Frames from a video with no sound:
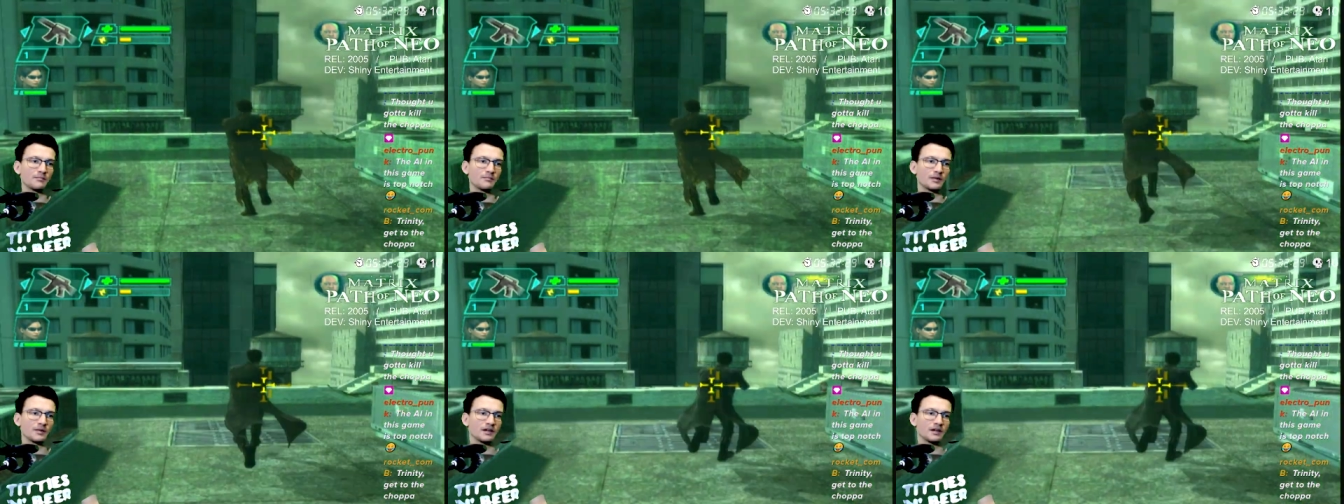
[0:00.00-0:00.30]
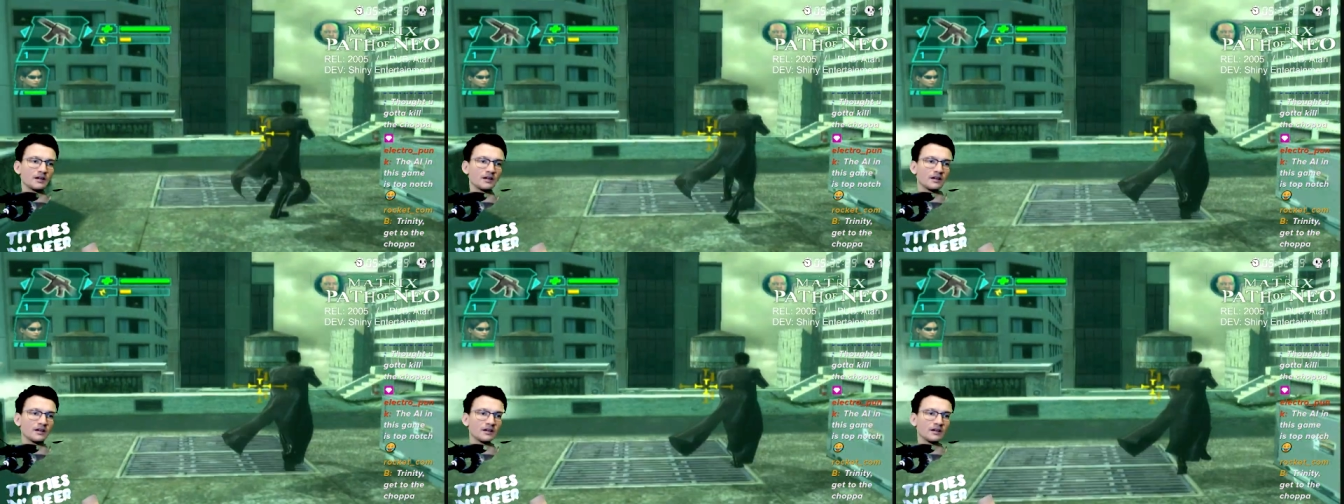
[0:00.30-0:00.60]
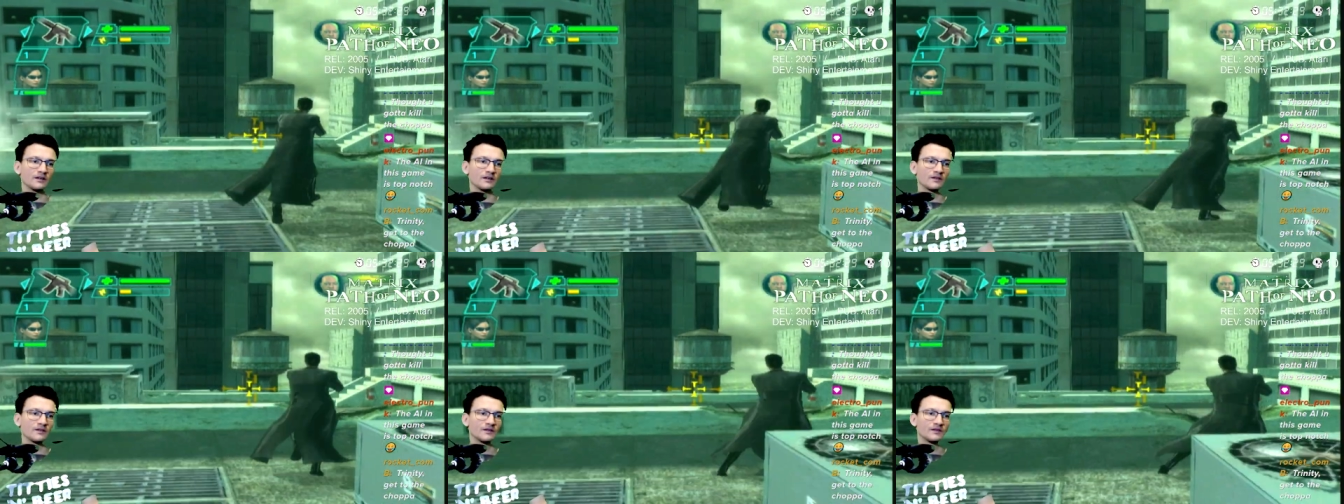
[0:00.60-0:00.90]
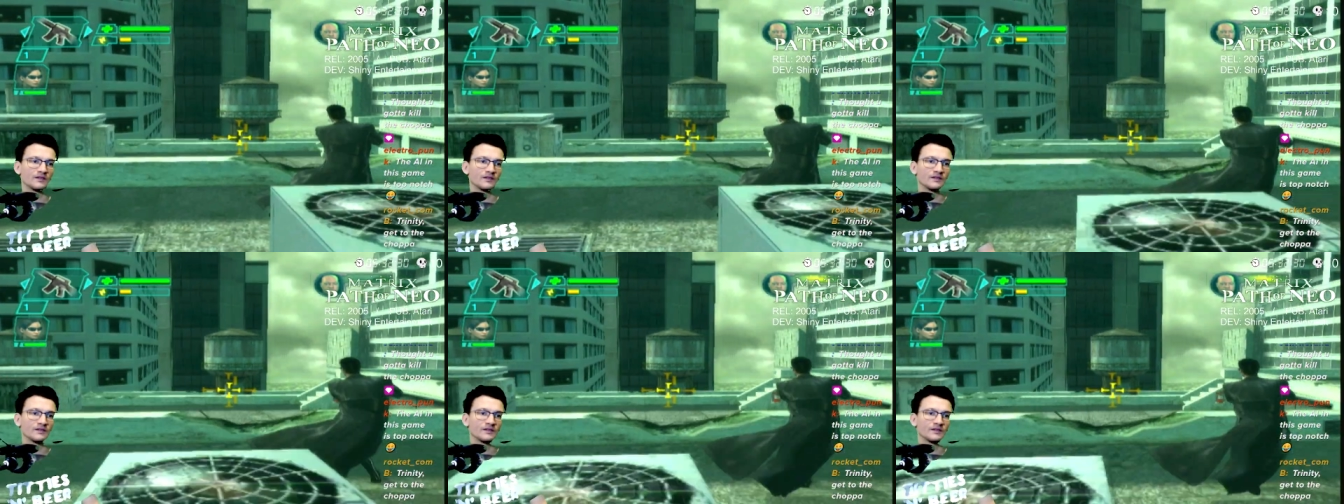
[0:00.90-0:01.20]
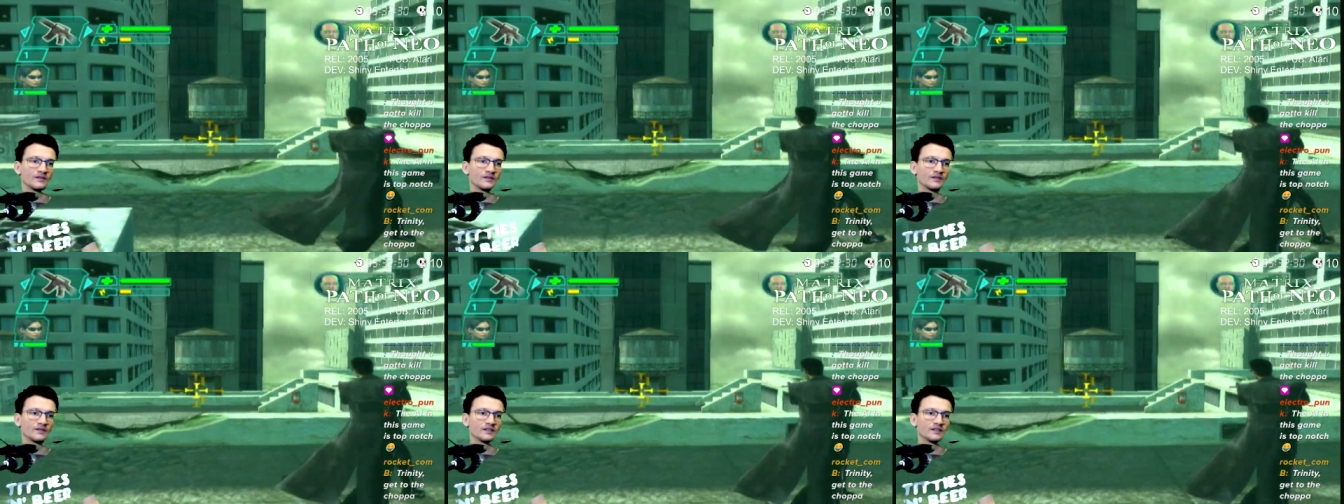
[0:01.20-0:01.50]
Uh.
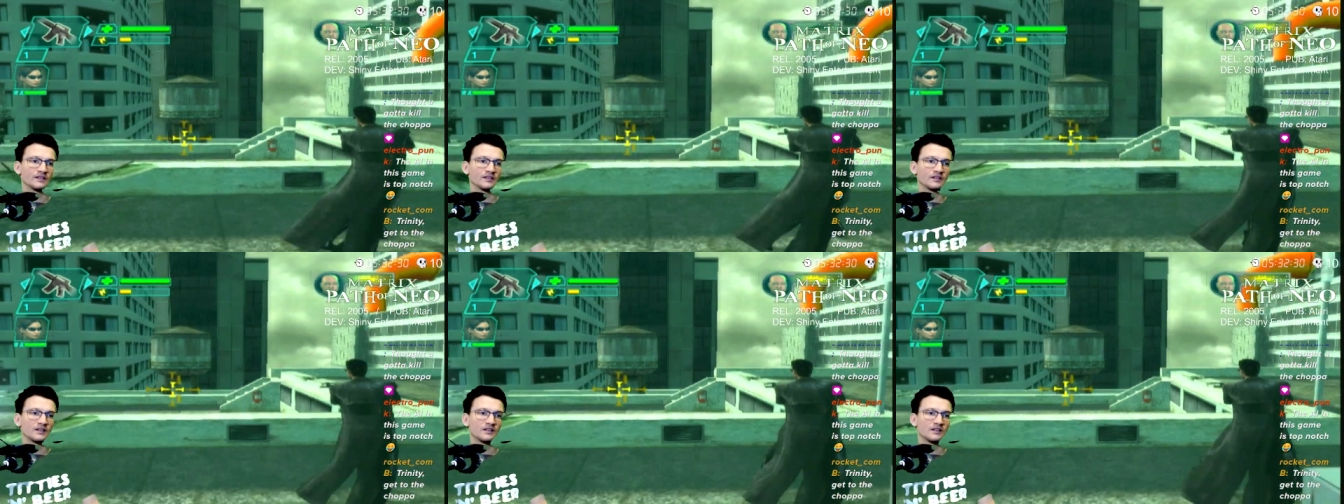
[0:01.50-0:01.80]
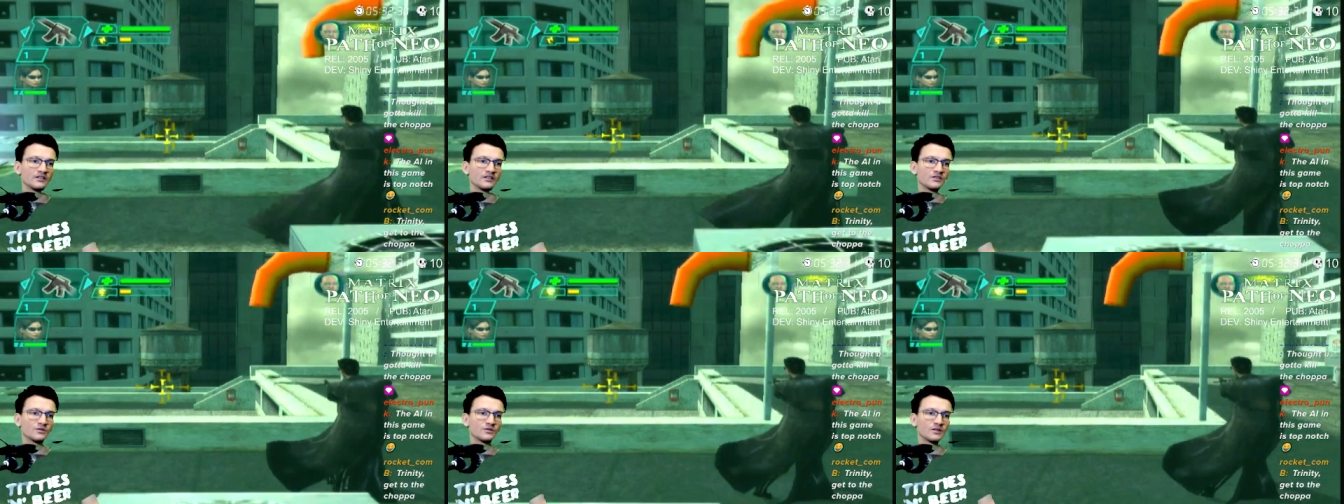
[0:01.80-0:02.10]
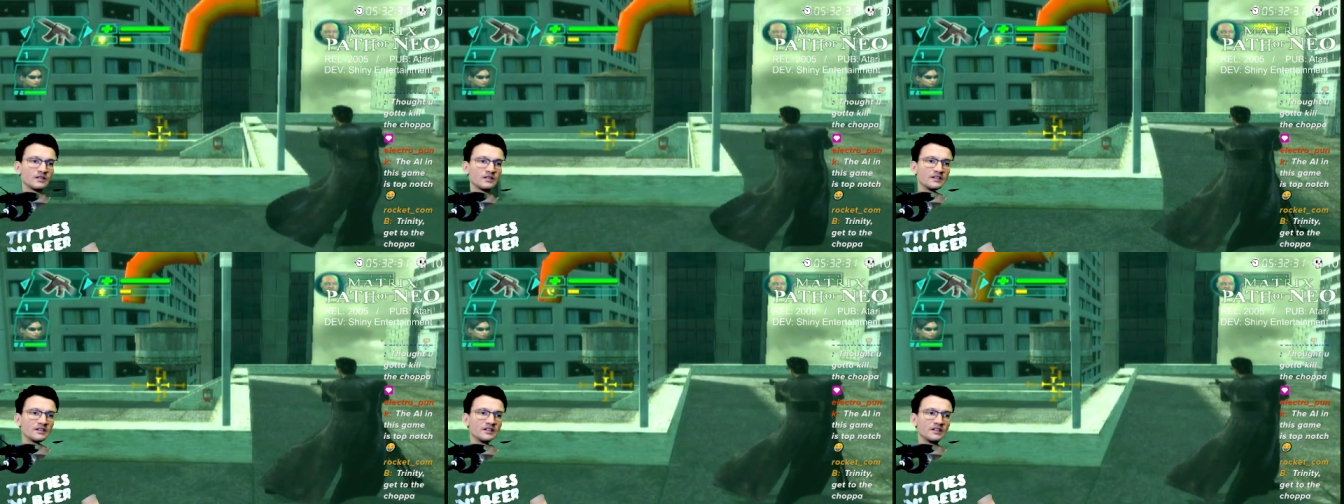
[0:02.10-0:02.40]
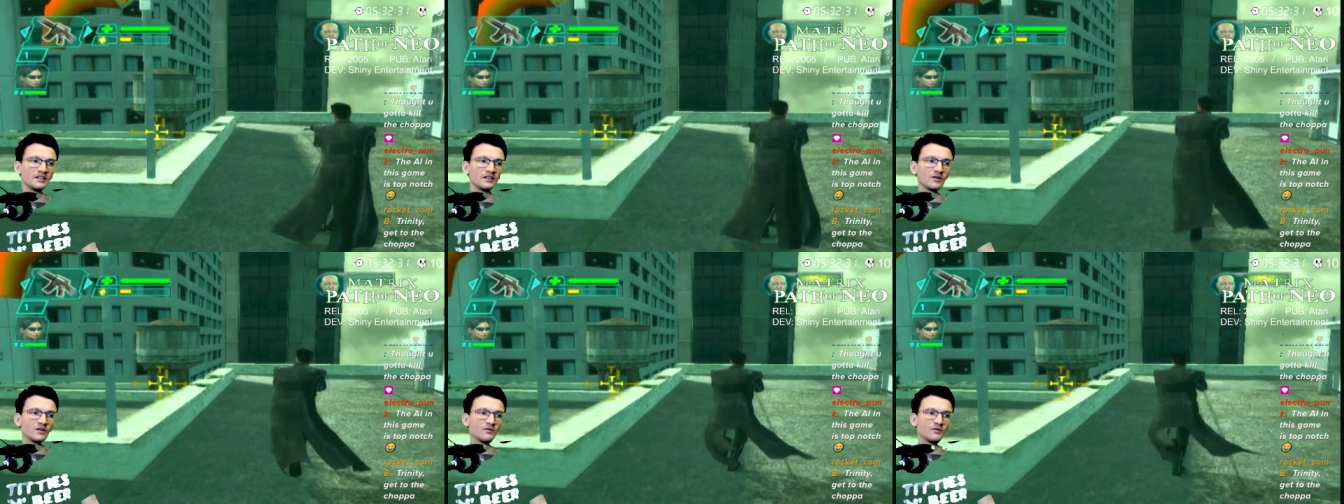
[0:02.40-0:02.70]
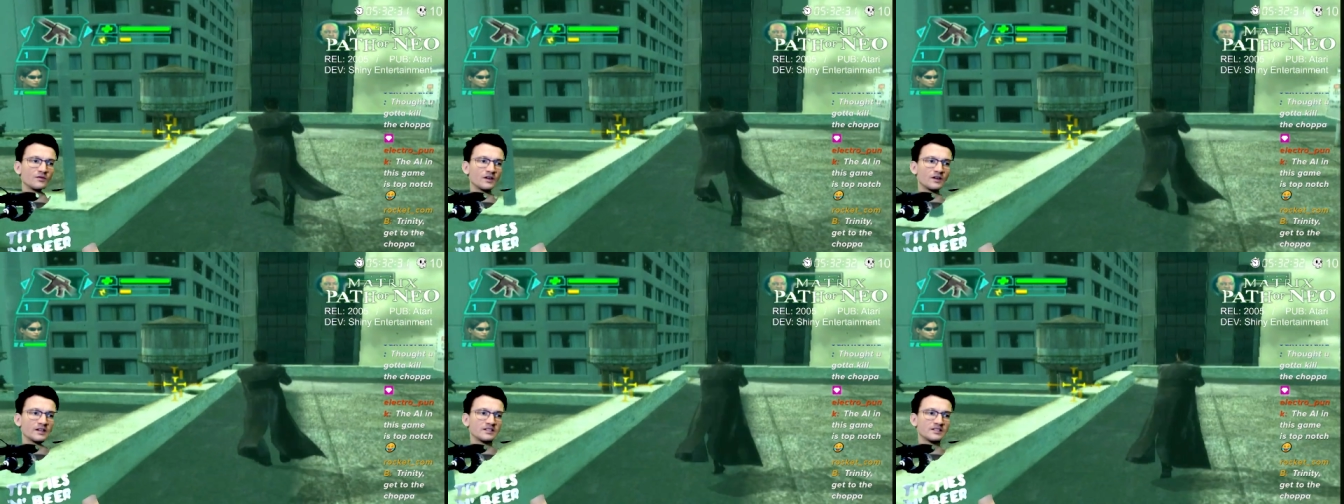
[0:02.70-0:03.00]
Trinity, go
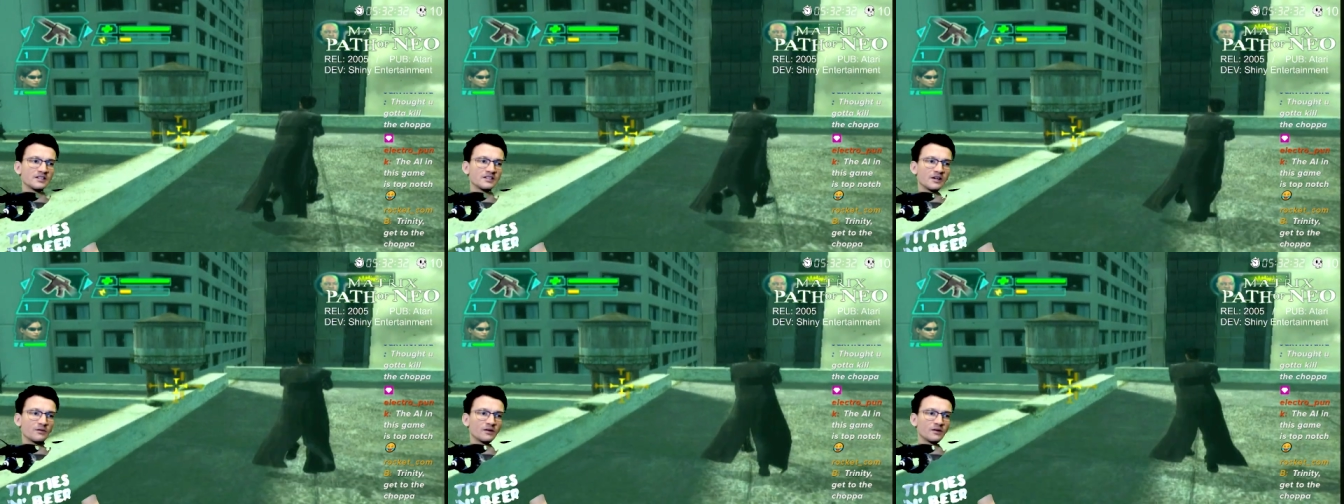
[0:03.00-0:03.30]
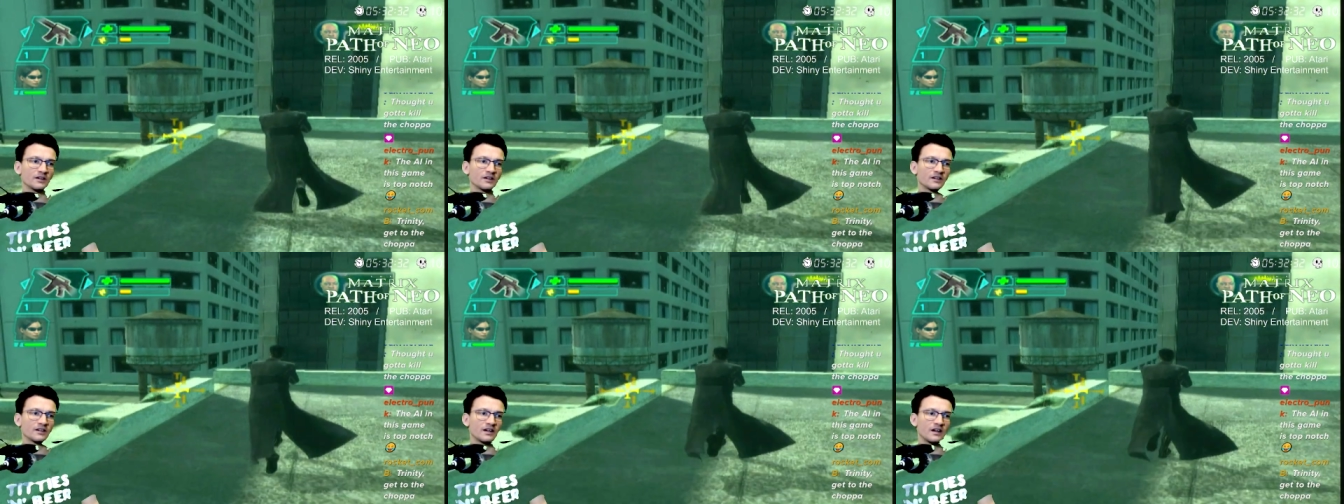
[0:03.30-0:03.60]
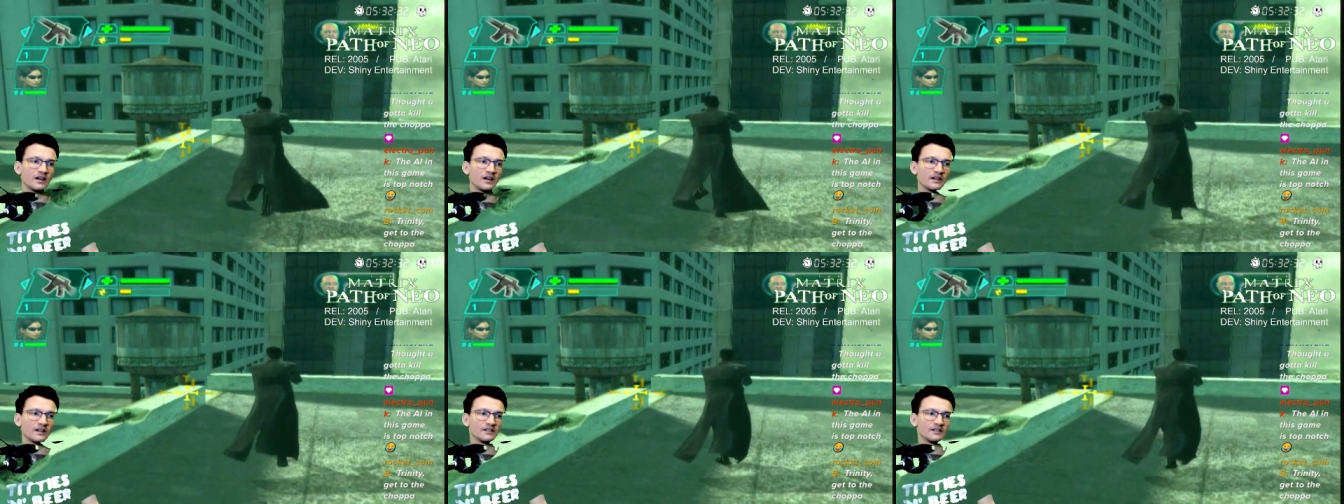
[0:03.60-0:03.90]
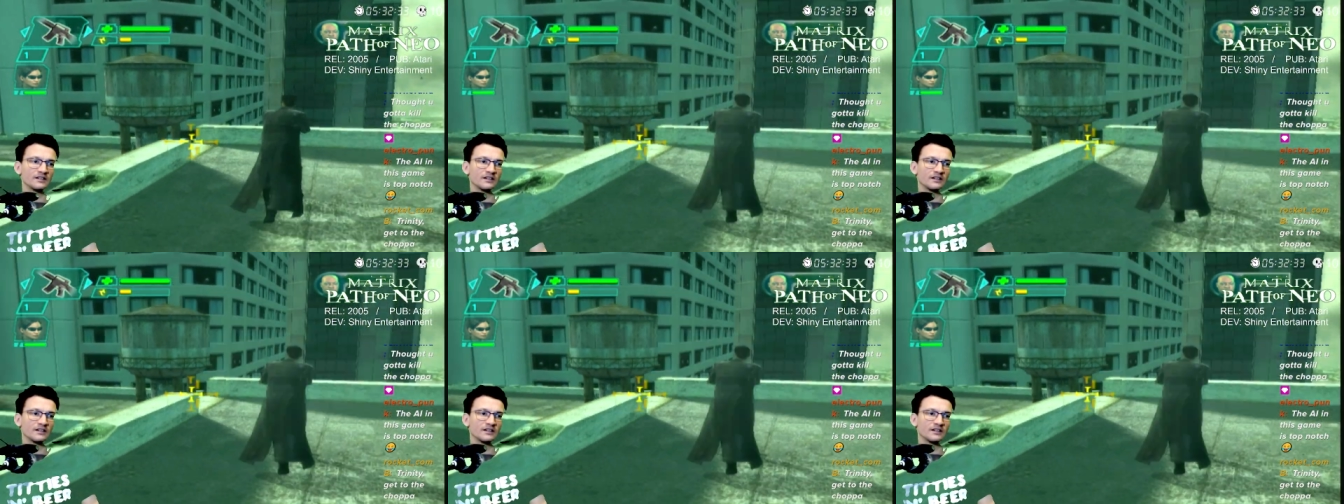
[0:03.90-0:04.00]
find Sarah Connor.